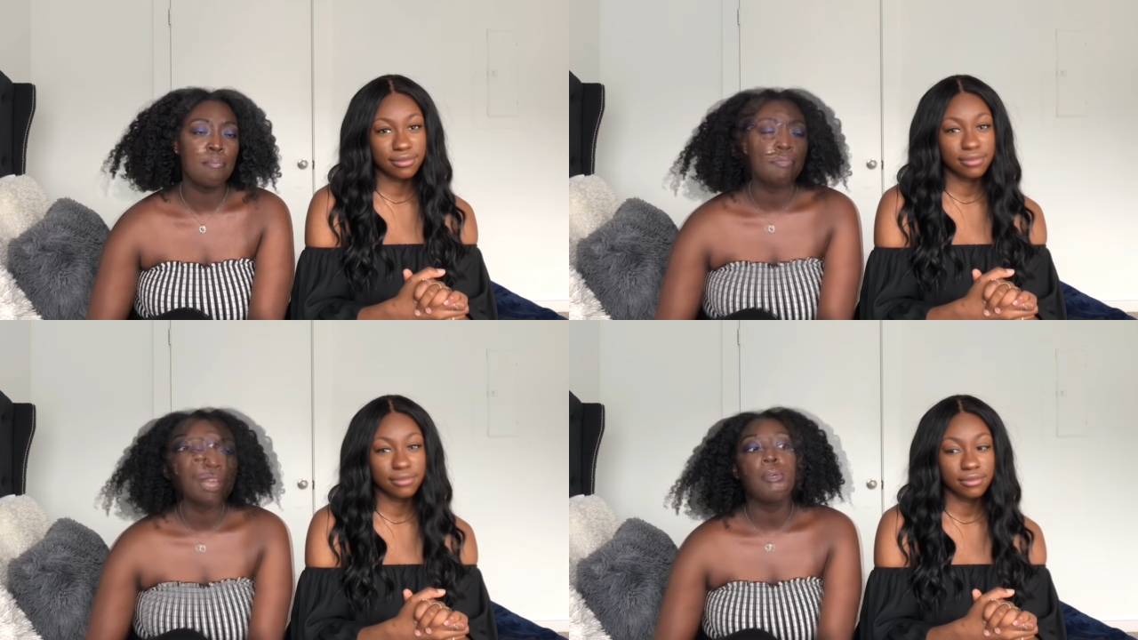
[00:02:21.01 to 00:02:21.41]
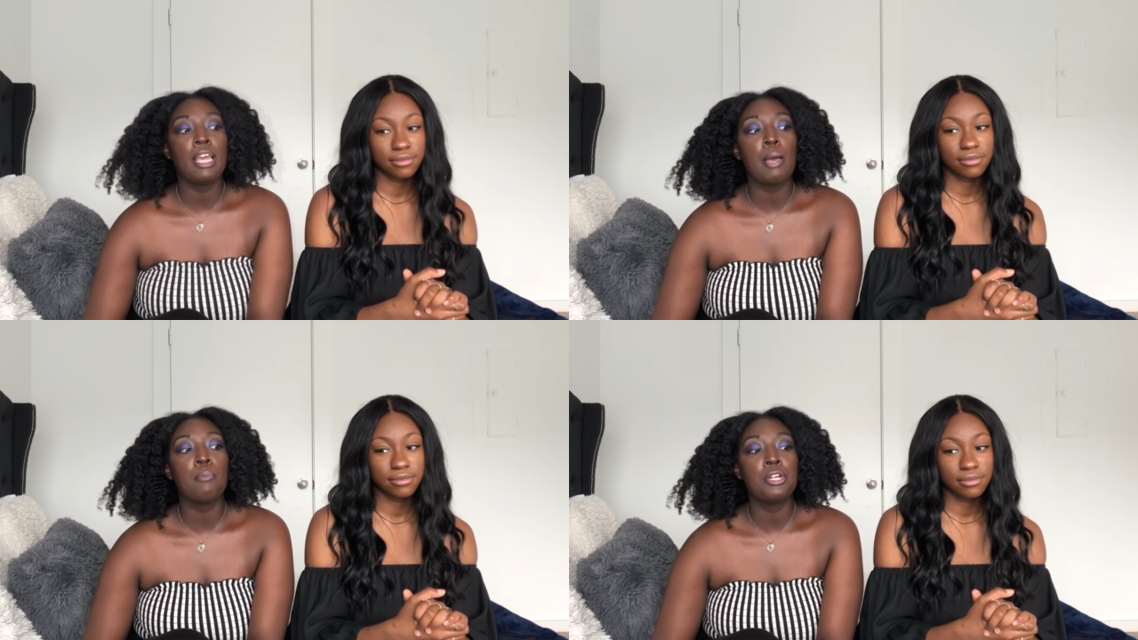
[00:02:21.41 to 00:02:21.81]
Speaker 1: Mm-hmm. Um, but
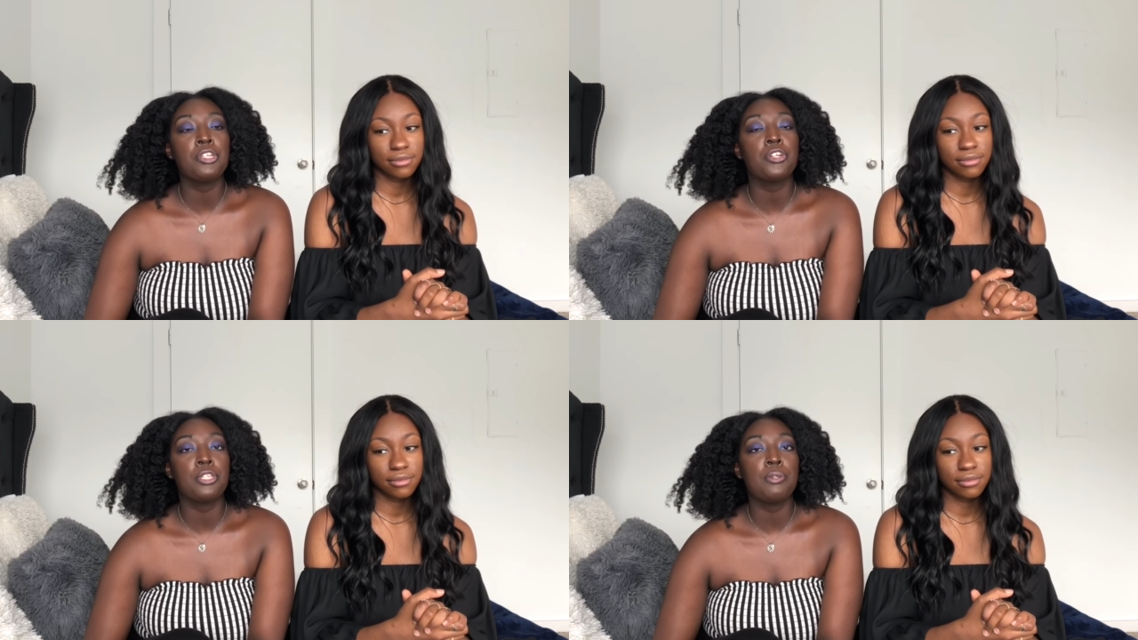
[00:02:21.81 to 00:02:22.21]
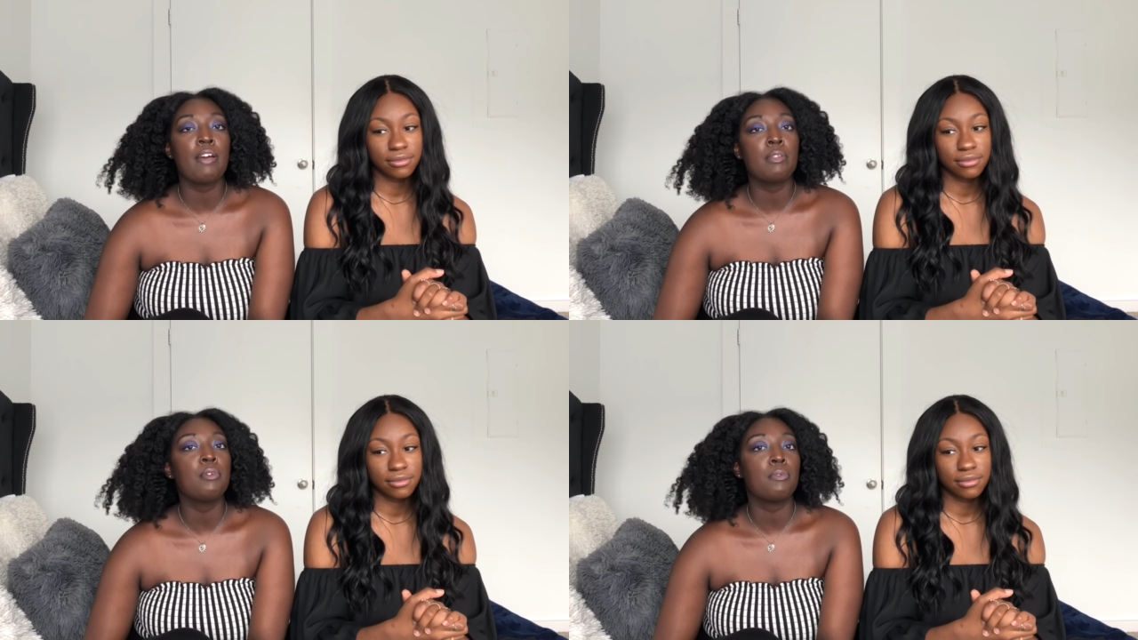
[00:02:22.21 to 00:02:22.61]
yeah, I'm pretty sure two
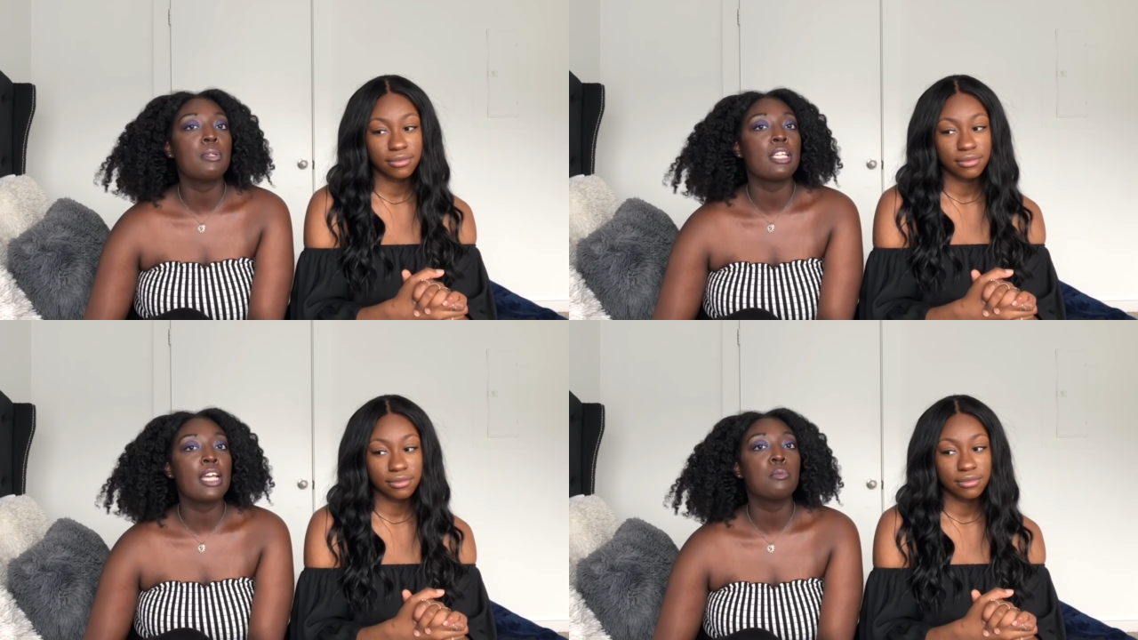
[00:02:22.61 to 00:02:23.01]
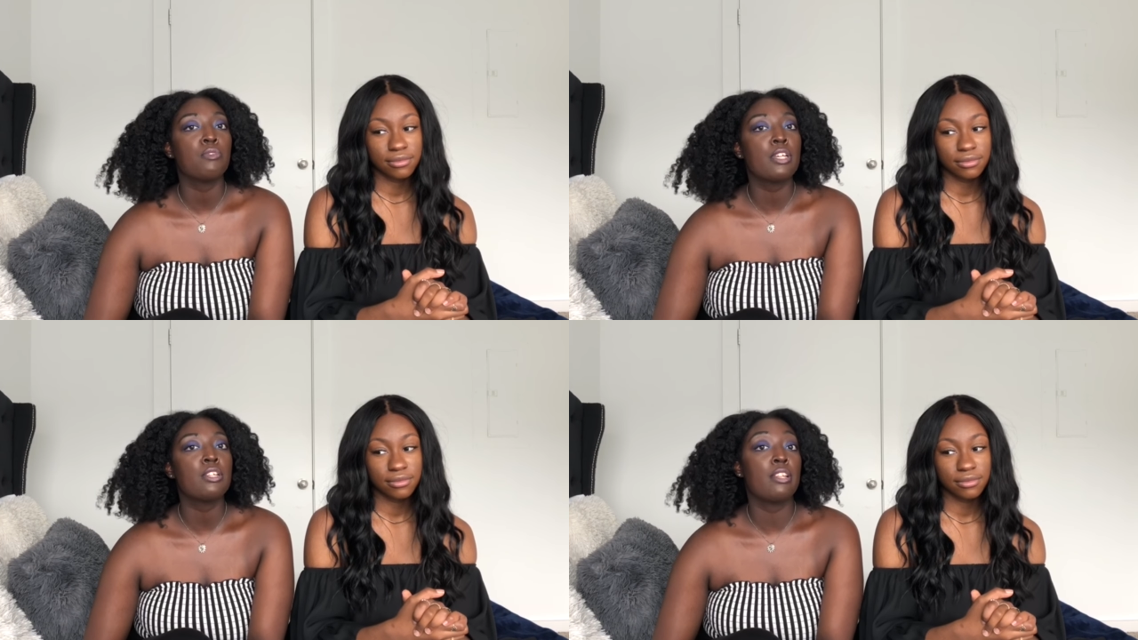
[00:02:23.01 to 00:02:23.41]
have to be from a science
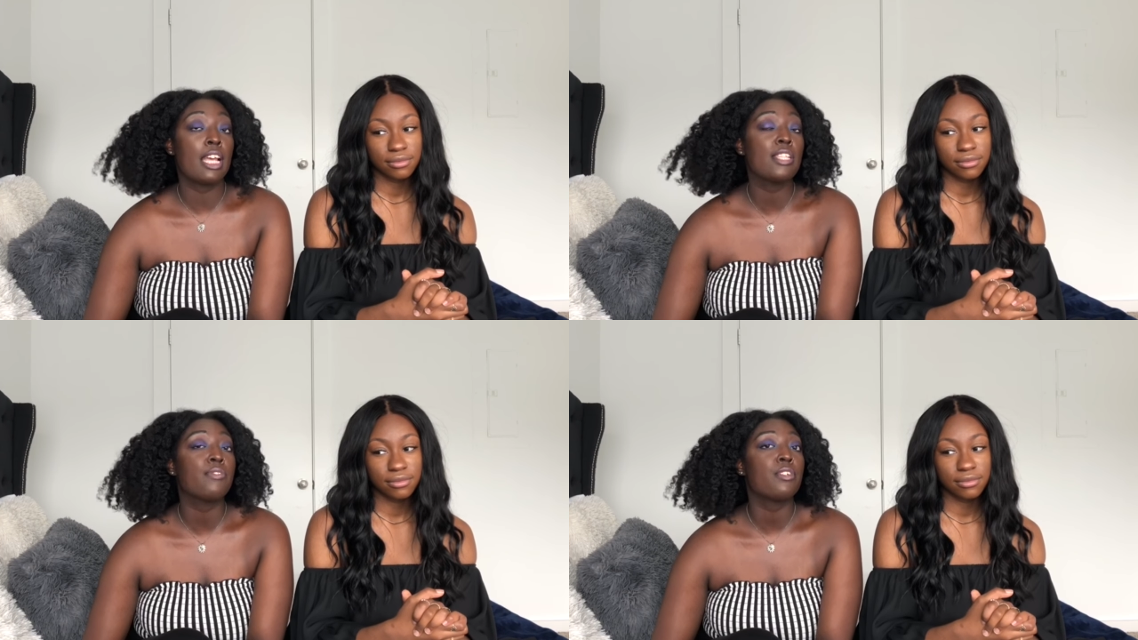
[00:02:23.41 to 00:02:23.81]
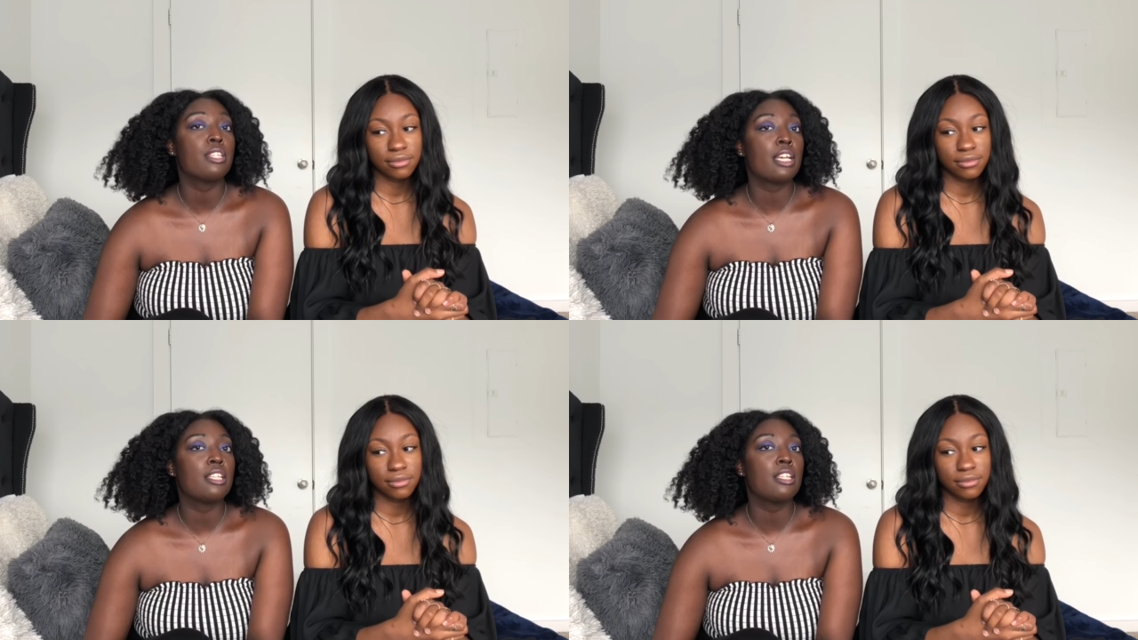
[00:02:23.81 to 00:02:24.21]
professor, and that's for
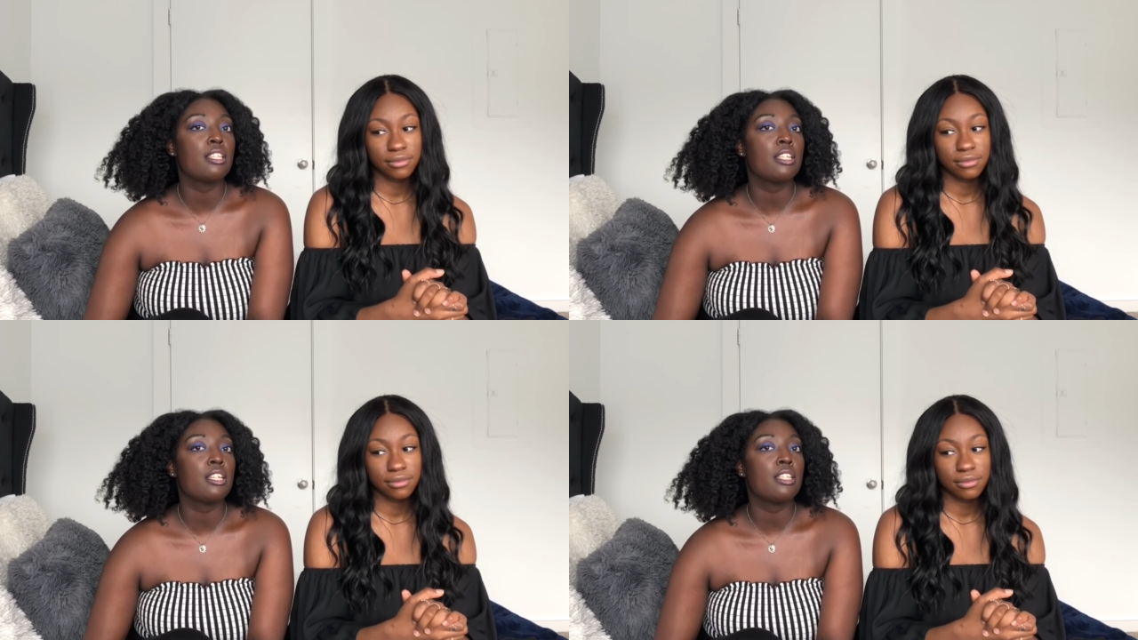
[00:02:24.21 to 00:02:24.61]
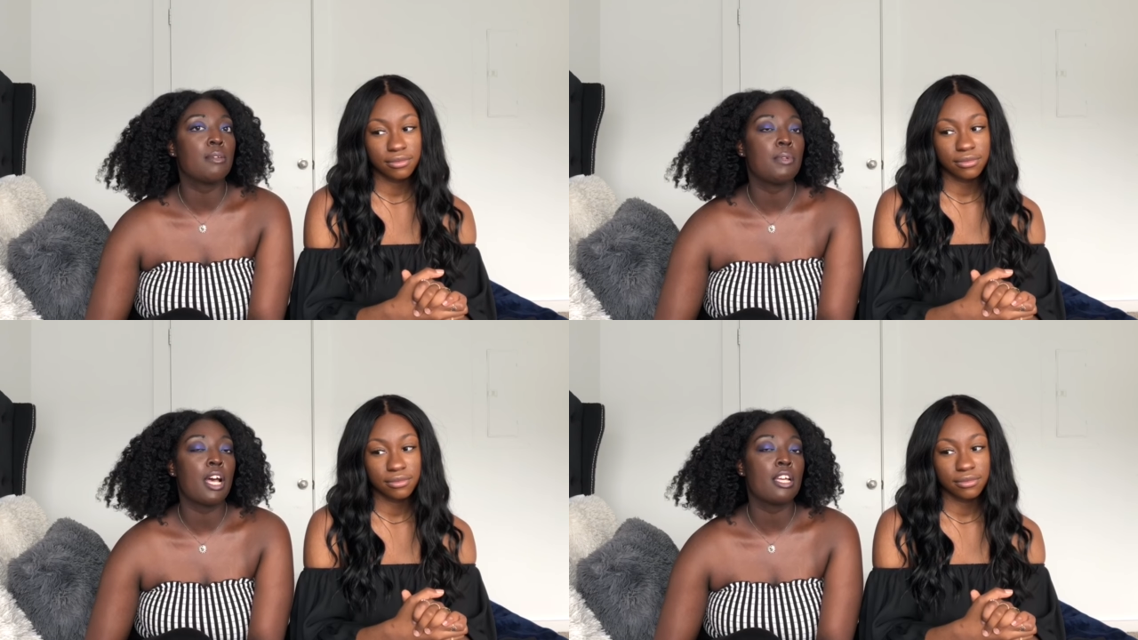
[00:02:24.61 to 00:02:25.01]
Texas, the
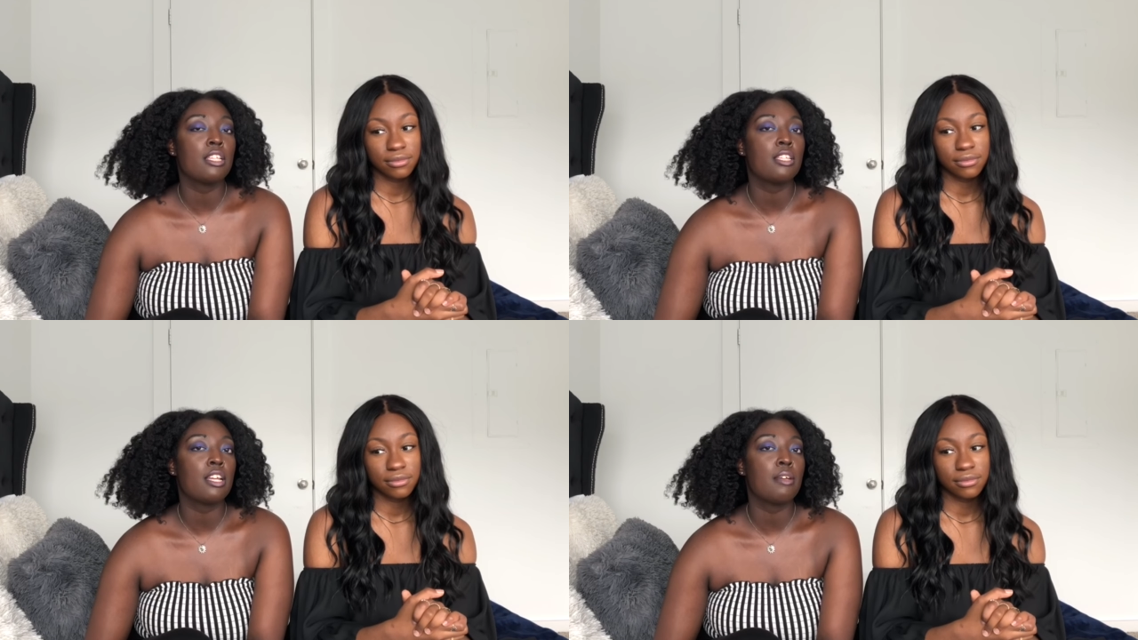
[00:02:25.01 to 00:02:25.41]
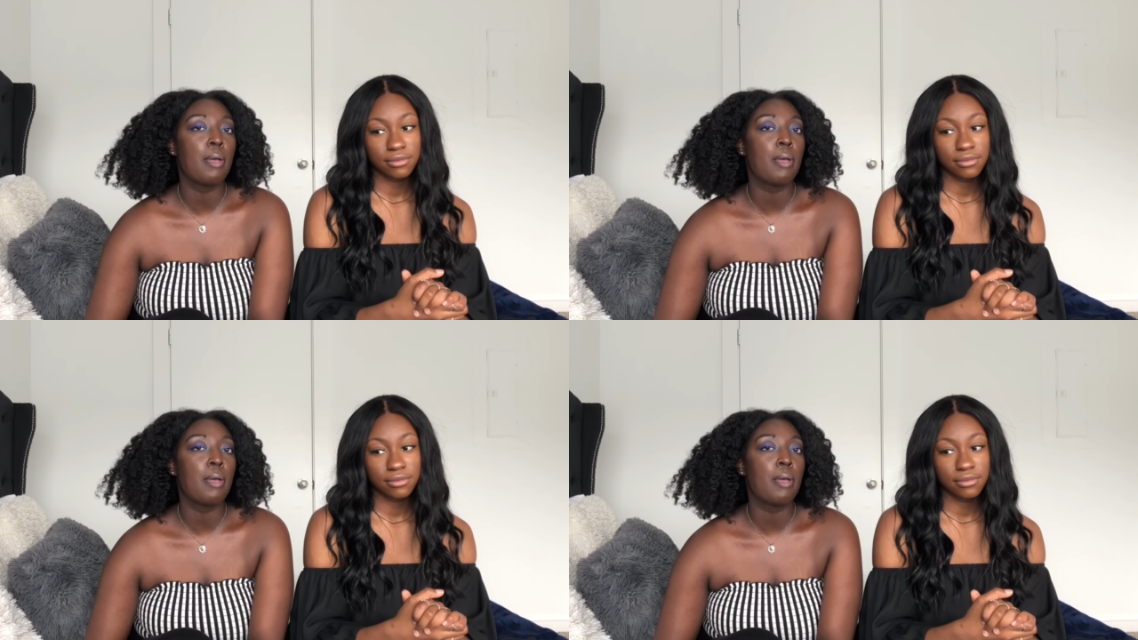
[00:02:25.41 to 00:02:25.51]
Tim um,